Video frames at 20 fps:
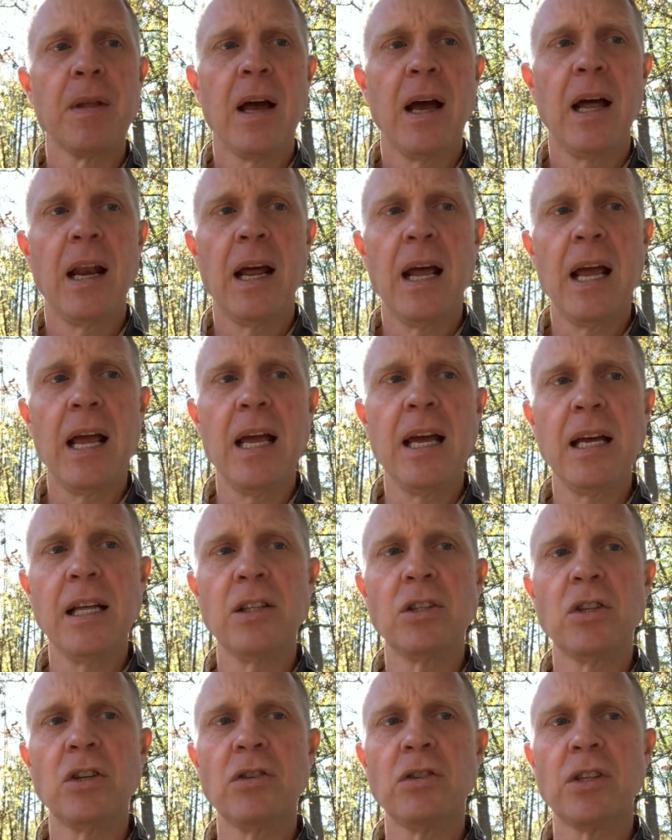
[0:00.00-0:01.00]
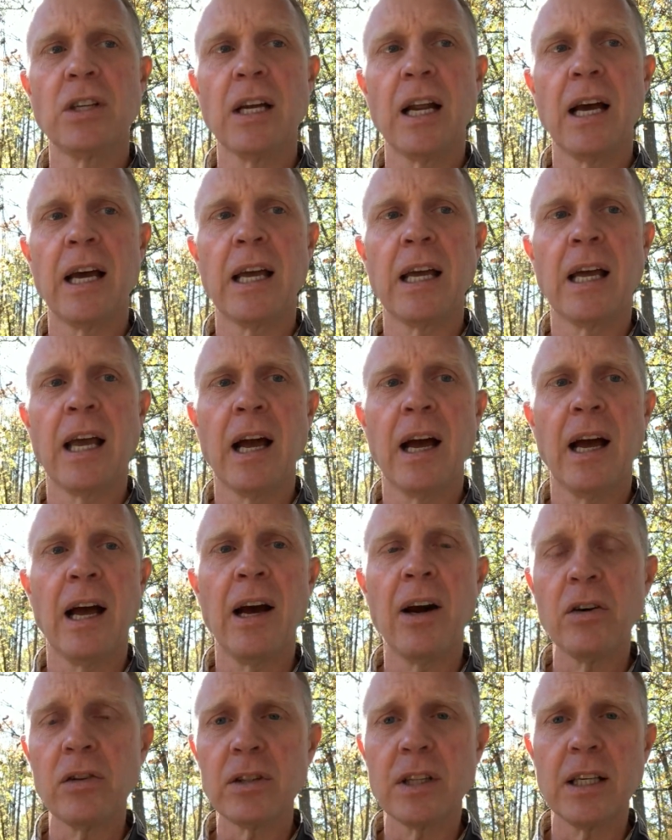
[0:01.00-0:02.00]
And it ends using a
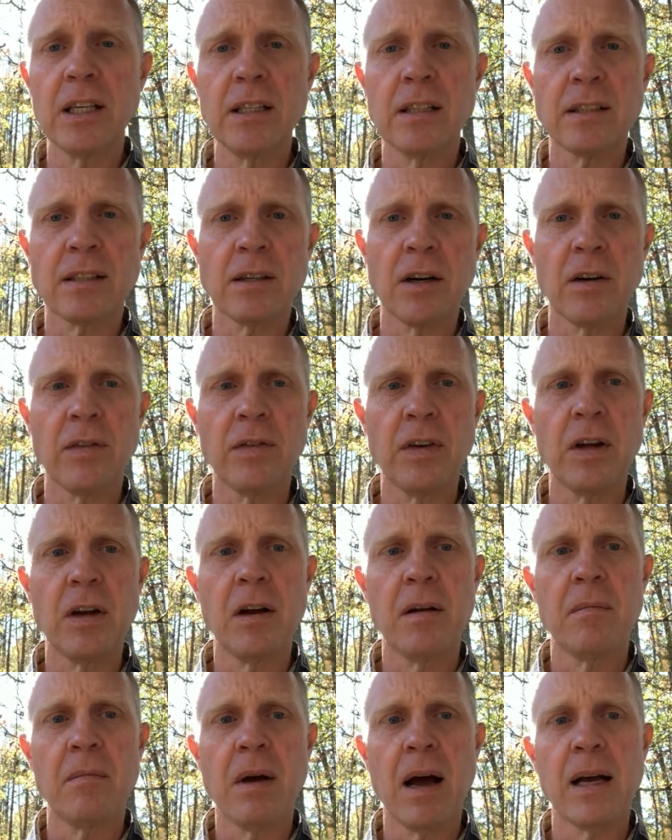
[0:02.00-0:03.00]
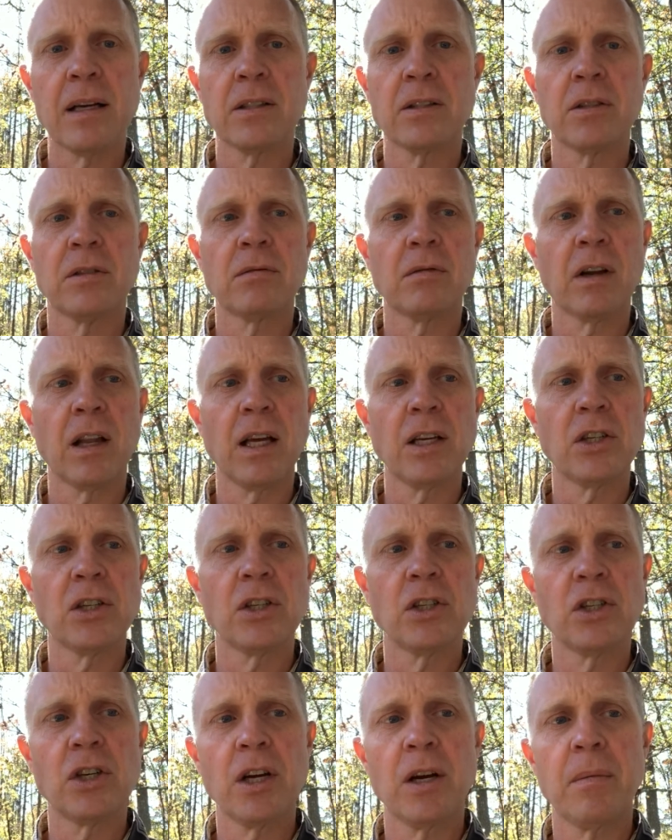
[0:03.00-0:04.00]
healthy servant-master
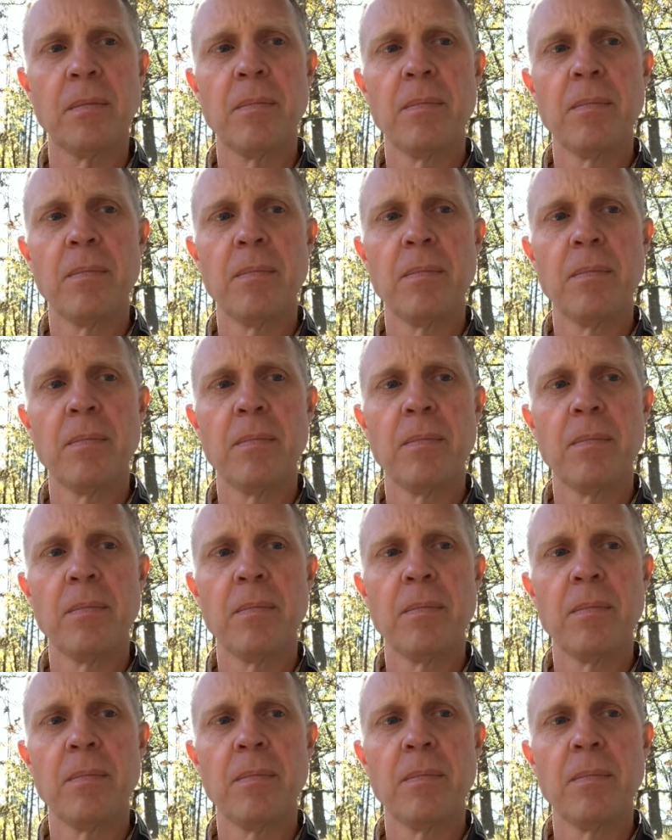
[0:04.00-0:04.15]
relationship.